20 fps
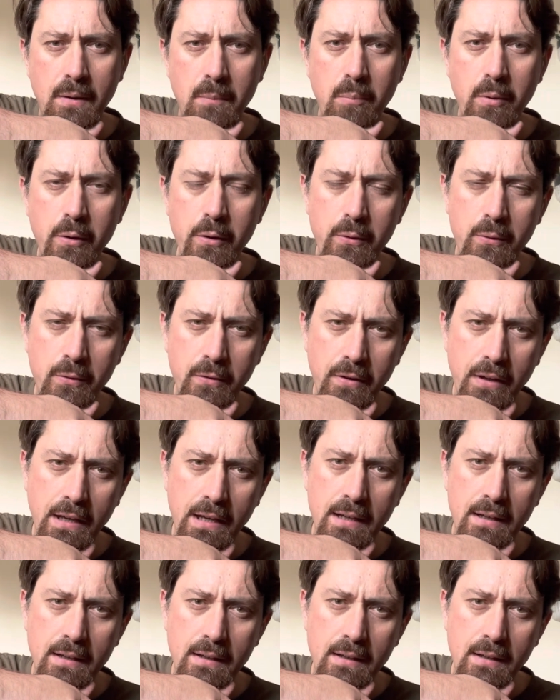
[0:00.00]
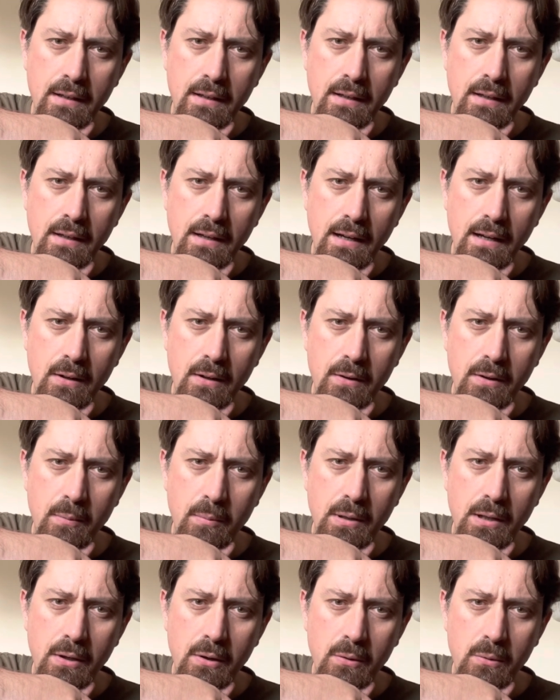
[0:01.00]
Blues King
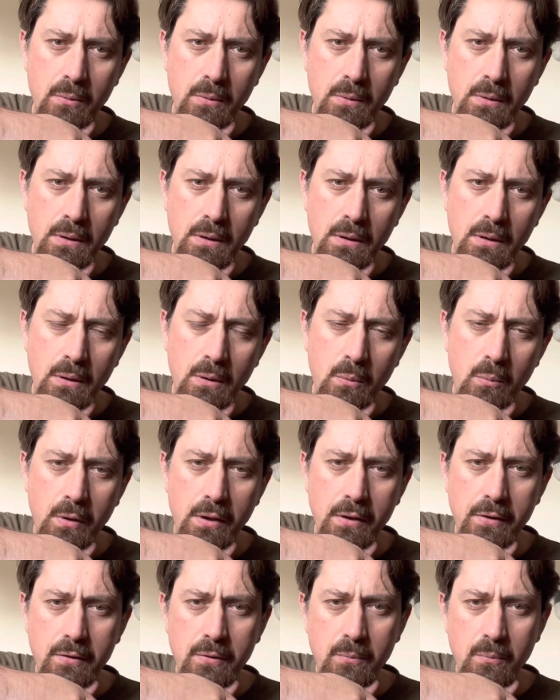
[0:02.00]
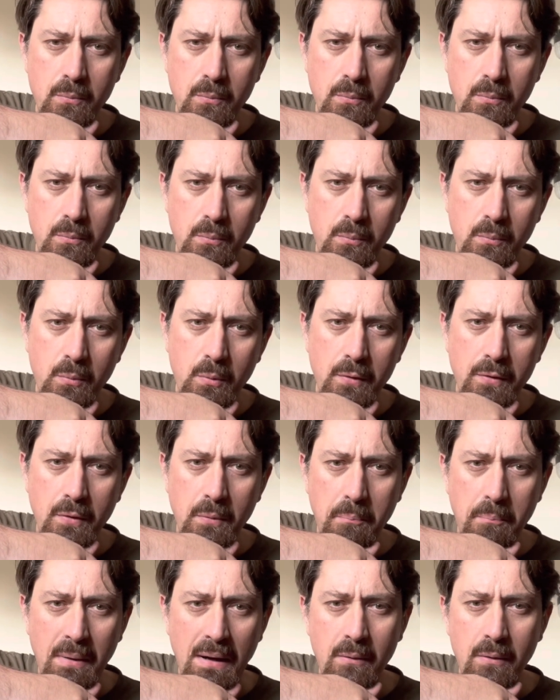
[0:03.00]
L00, which was
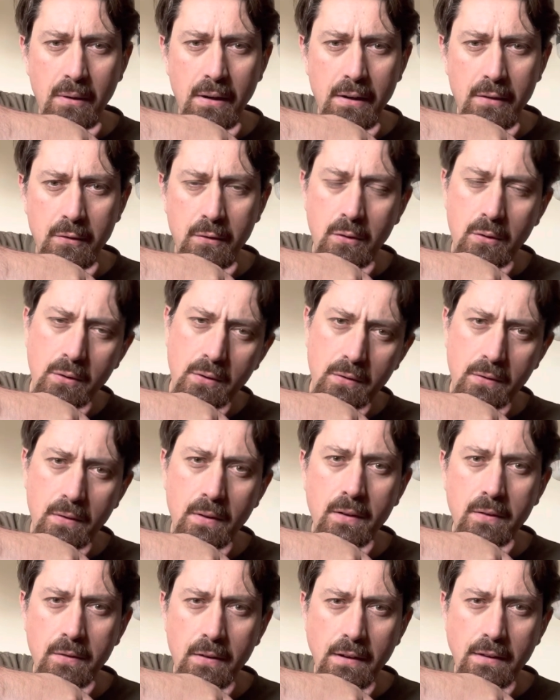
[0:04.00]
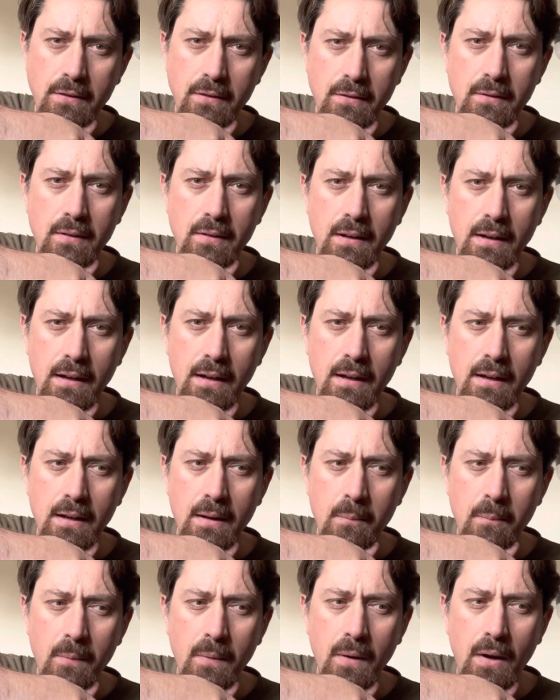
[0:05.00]
about as good as this is.
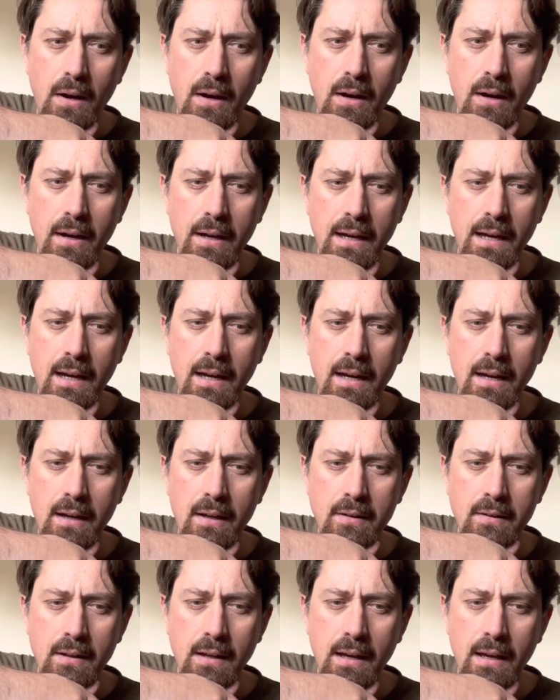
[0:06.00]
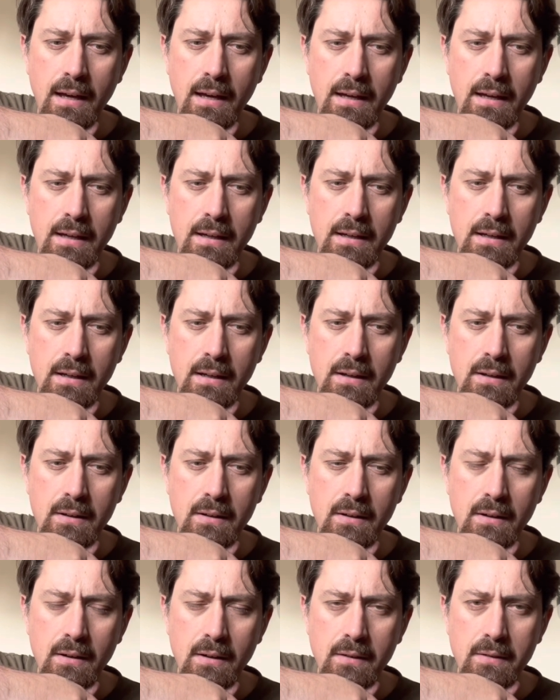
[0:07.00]
I had a
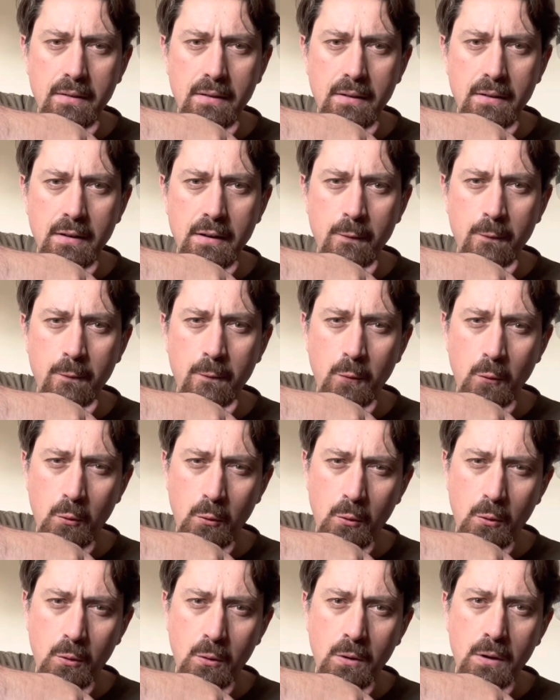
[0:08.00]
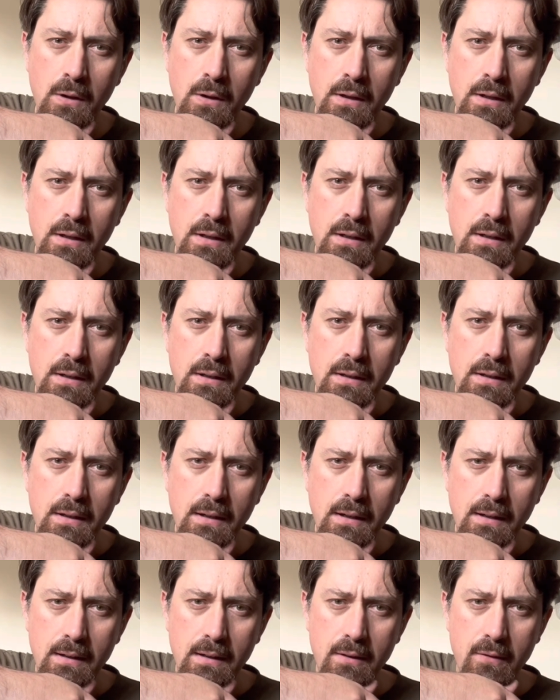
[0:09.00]
1994
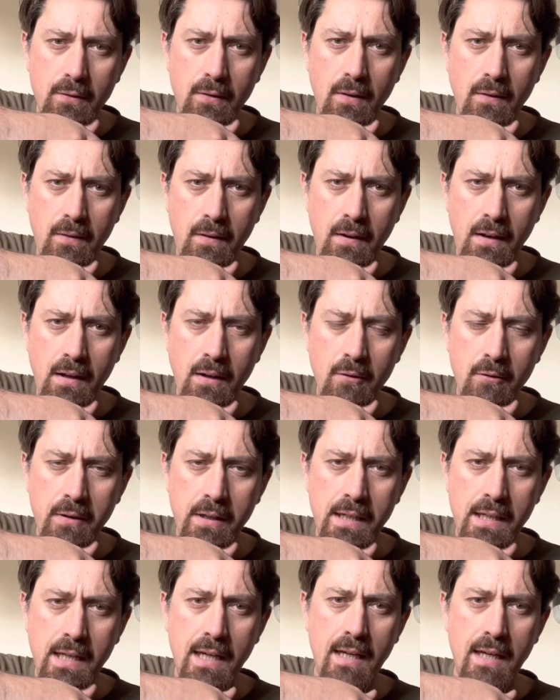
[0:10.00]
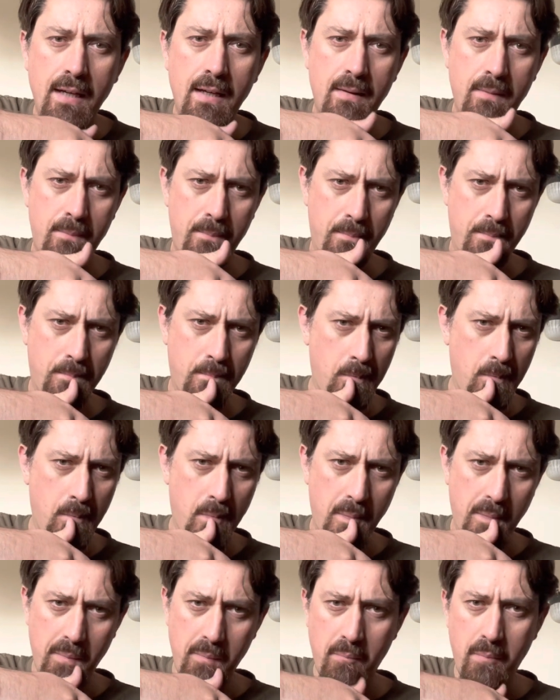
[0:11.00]
centenary year
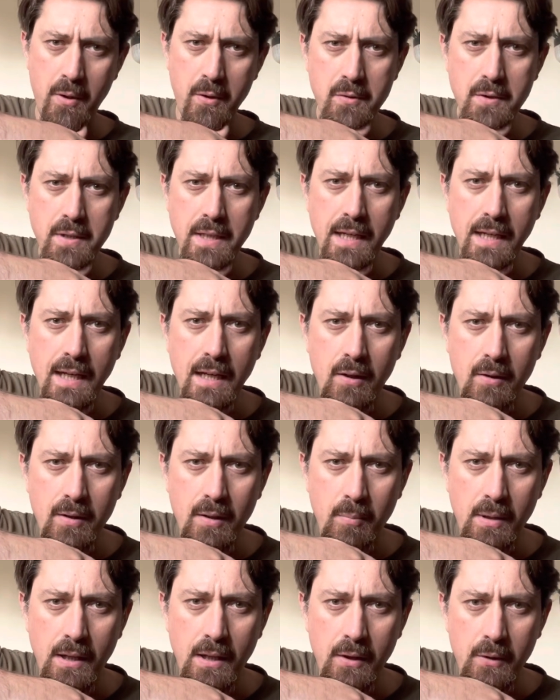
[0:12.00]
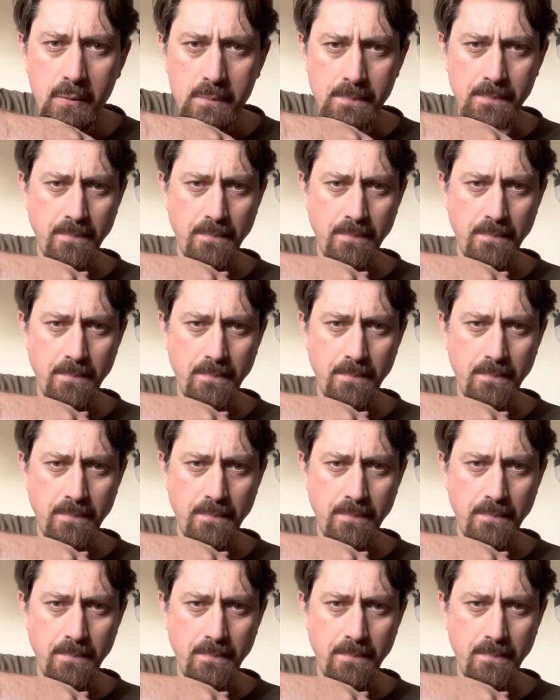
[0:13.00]
Blues King L00.